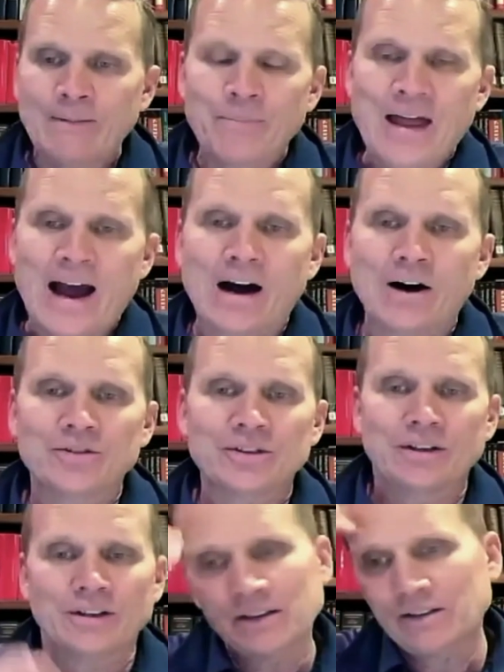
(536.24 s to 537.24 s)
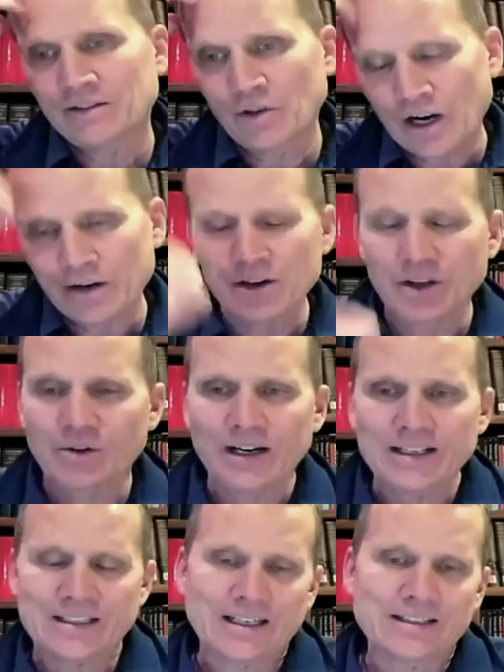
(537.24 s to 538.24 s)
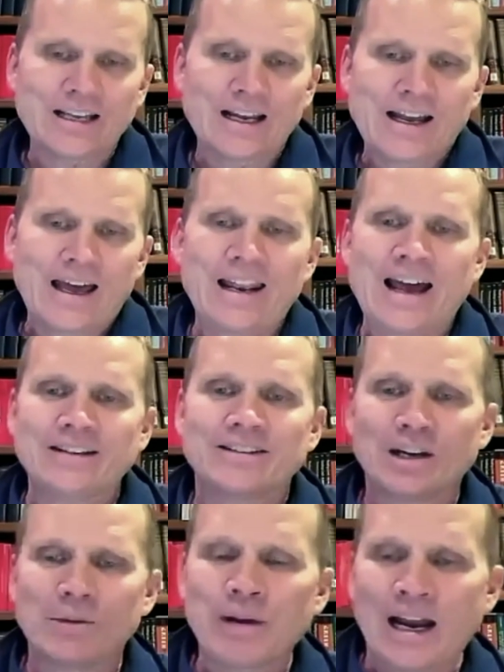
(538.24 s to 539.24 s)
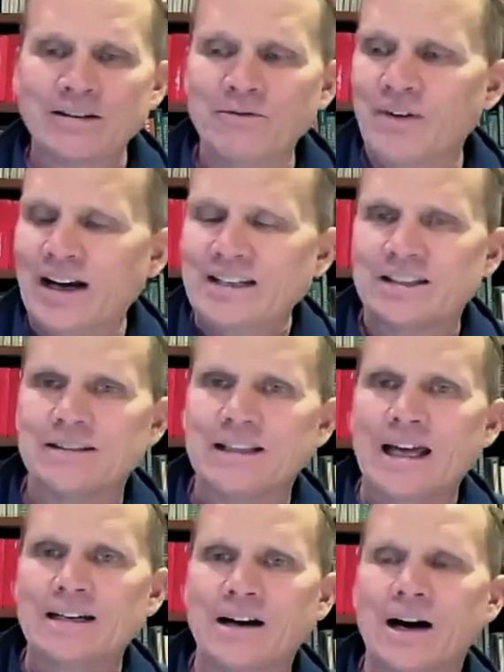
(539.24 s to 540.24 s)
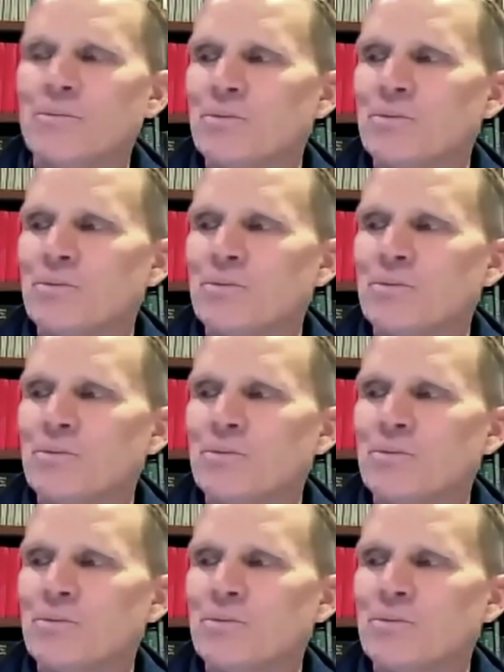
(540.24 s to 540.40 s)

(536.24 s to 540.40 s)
Now, uh, Gregory the Great says it has companion vices that come